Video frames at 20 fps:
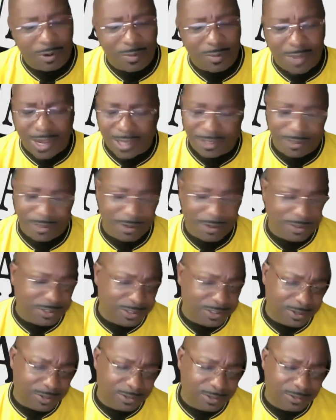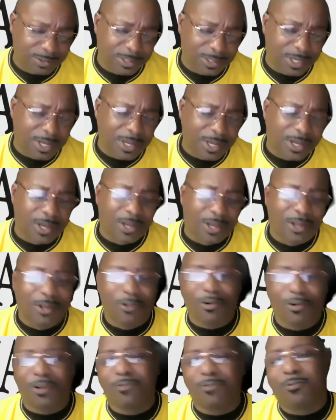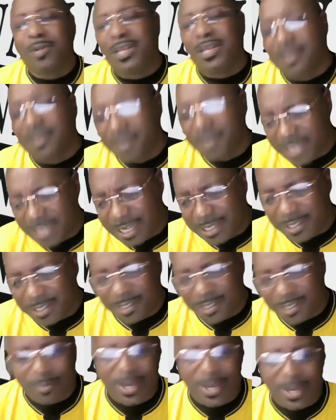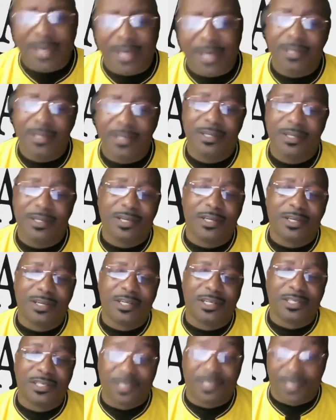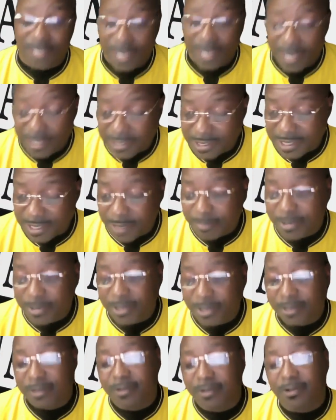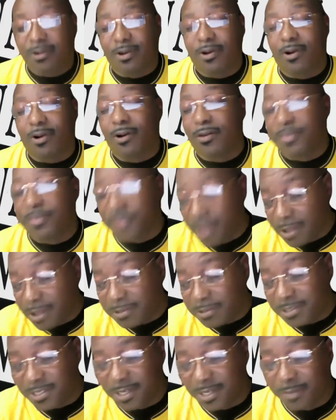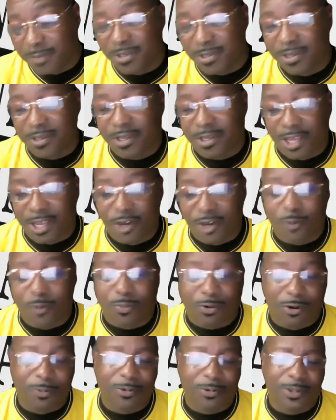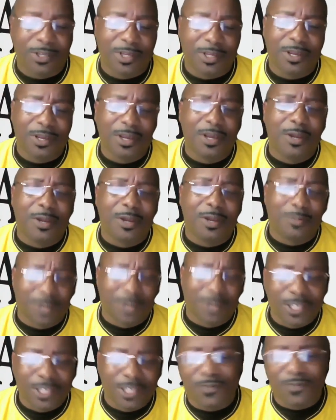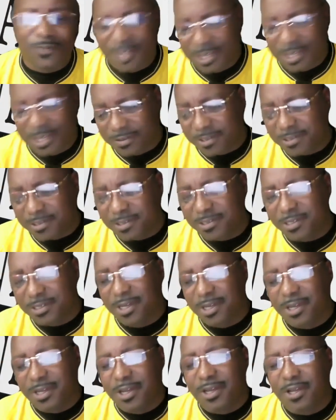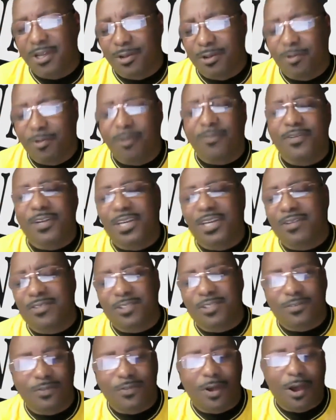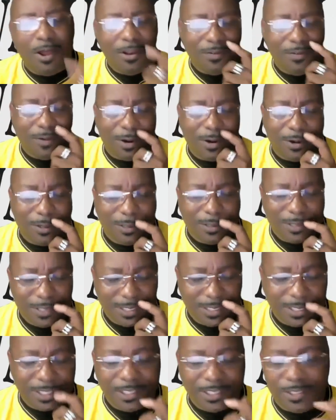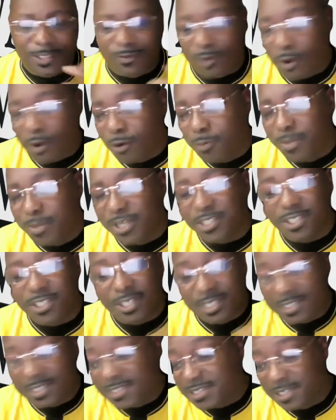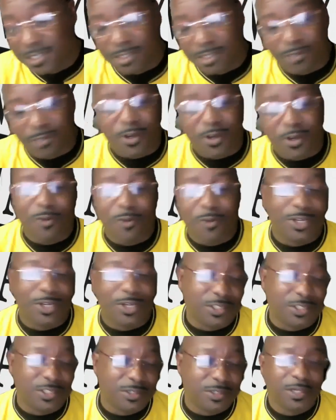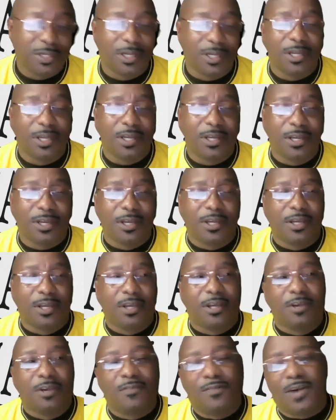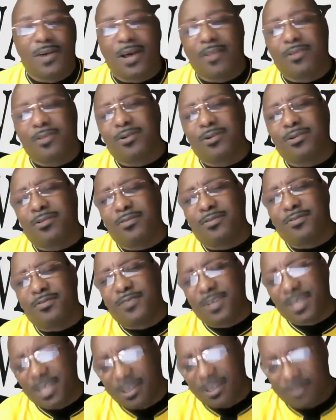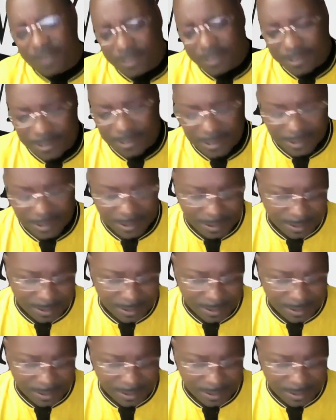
minds, and our souls. Lord, if we looked at somebody, said something, or thought something inappropriately, please forgive us. Lord, forgive us for all of our sins of omission and sins of commission. Father, forgive us